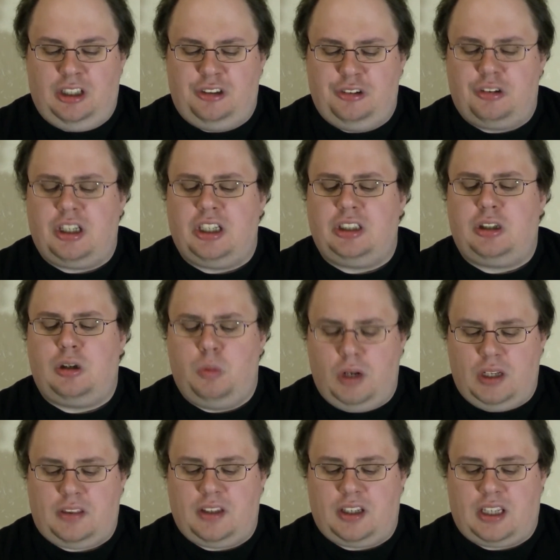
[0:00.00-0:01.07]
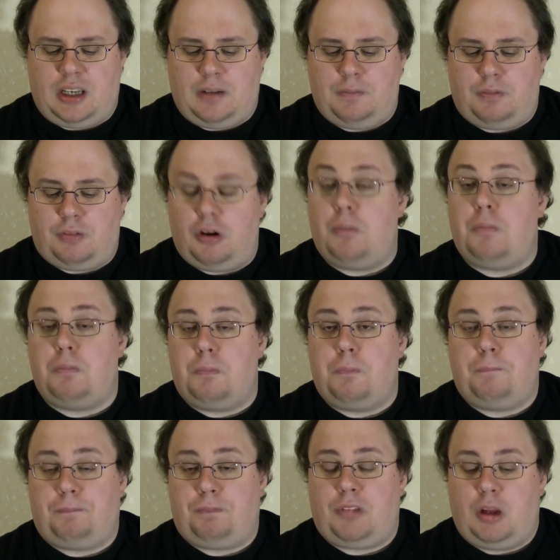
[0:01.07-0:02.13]
you can quit the game from
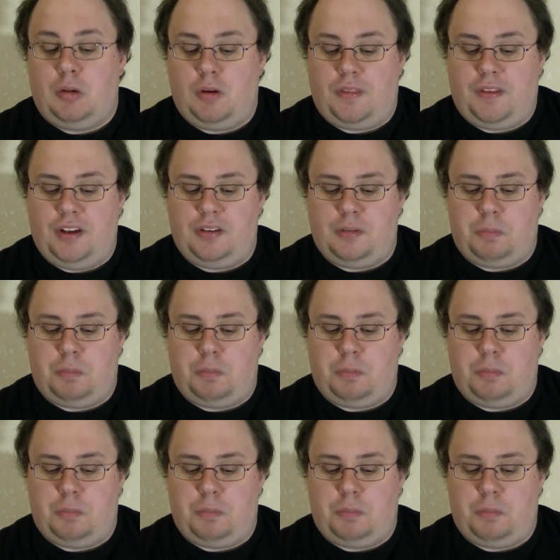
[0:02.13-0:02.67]
within